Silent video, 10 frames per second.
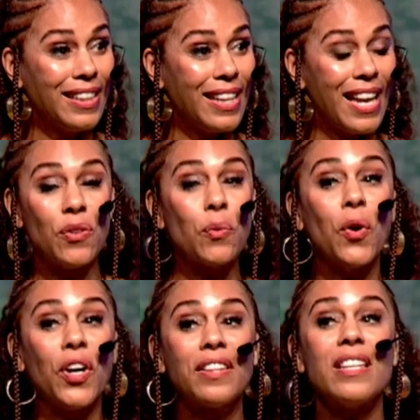And the
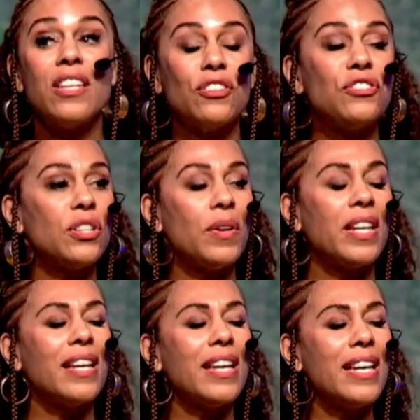work that you're
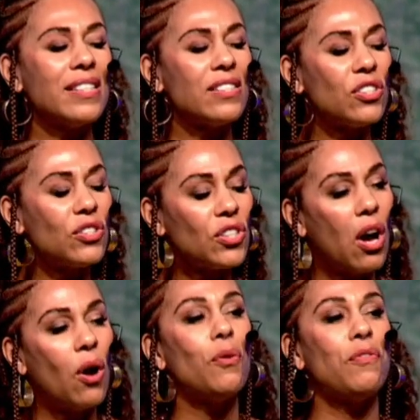doing is
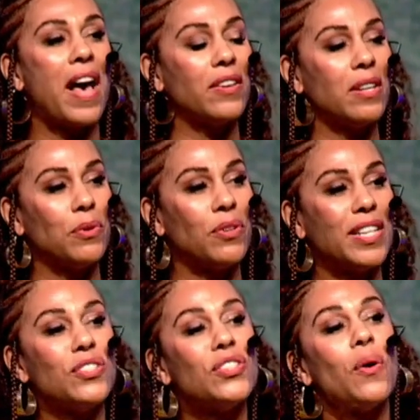so valuable
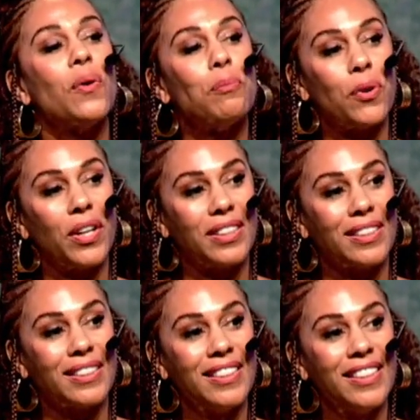and so
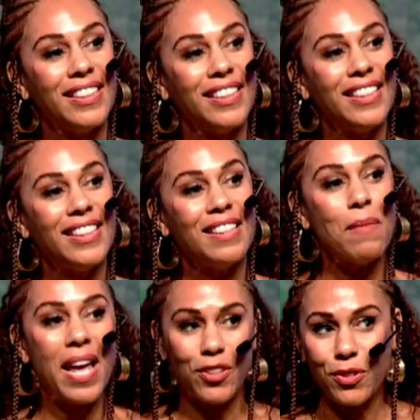important.
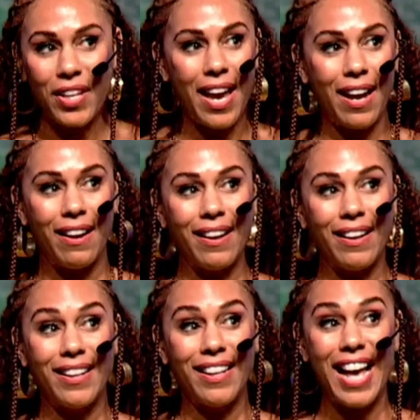Medical care,
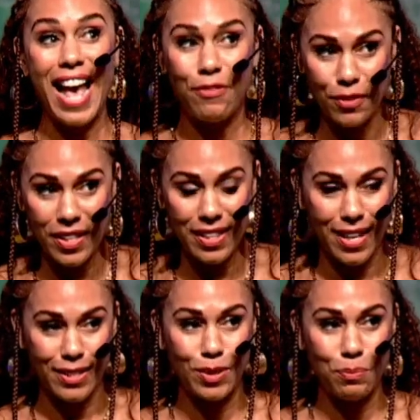
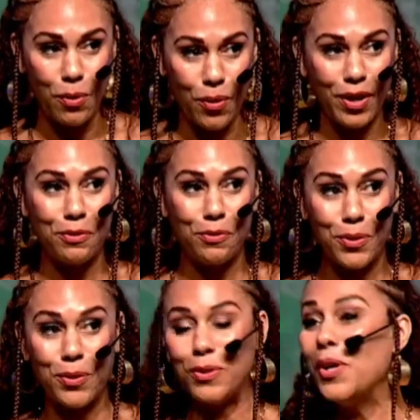everything, support,
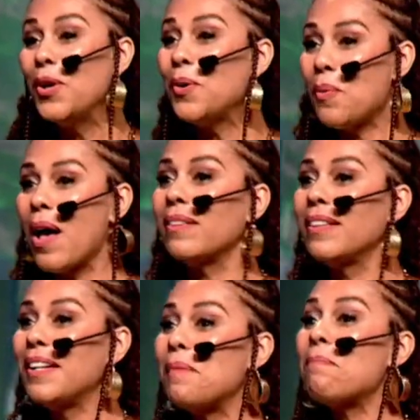food. Well,
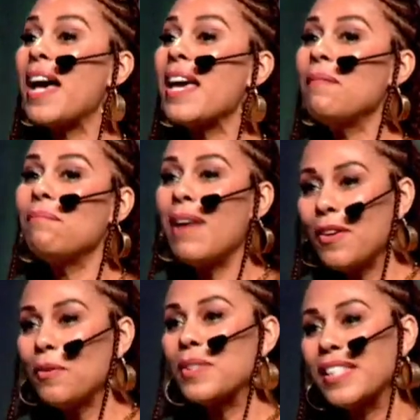my
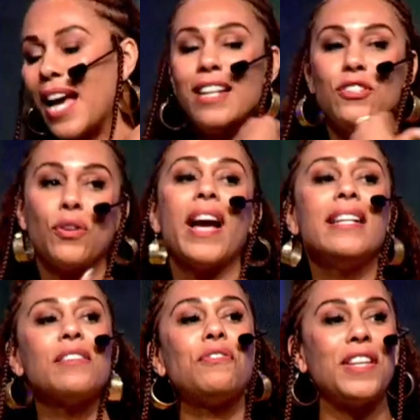mother was kind of trying
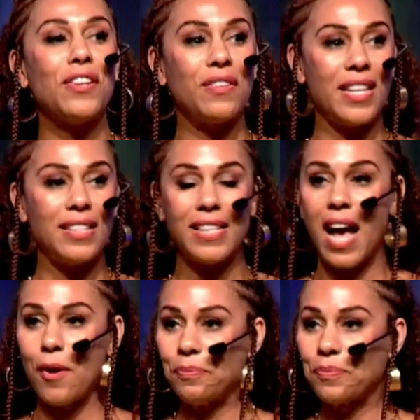to figure things out.